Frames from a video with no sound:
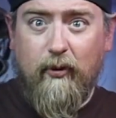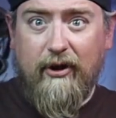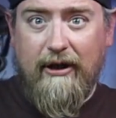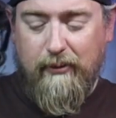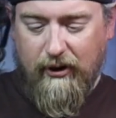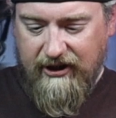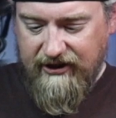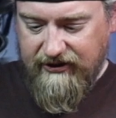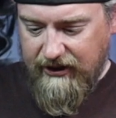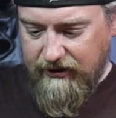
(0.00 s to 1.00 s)
we're going to pour
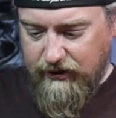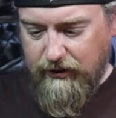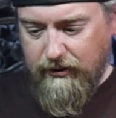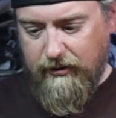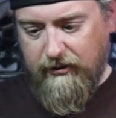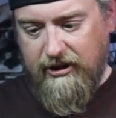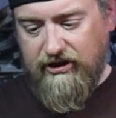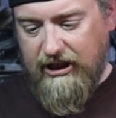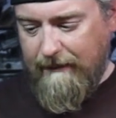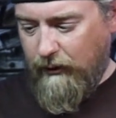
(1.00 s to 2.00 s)
this into the
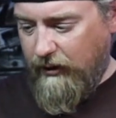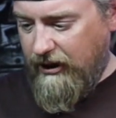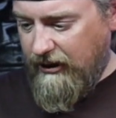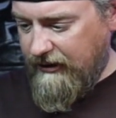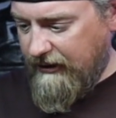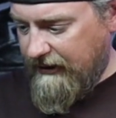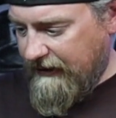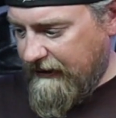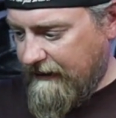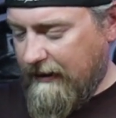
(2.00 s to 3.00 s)
Jetboil.
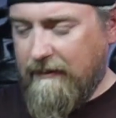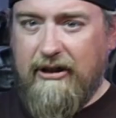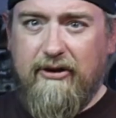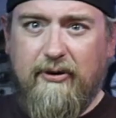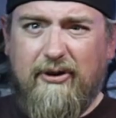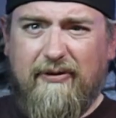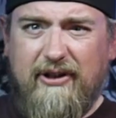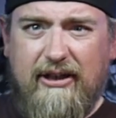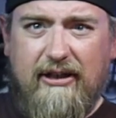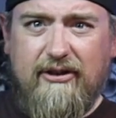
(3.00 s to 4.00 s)
I'm going to do it over
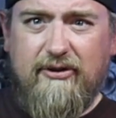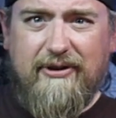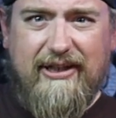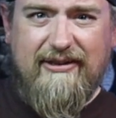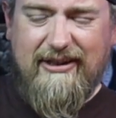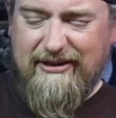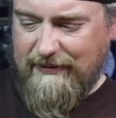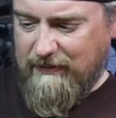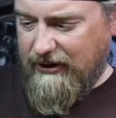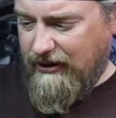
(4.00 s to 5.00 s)
here so in case I
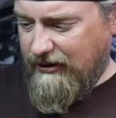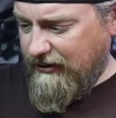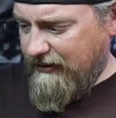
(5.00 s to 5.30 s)
spill.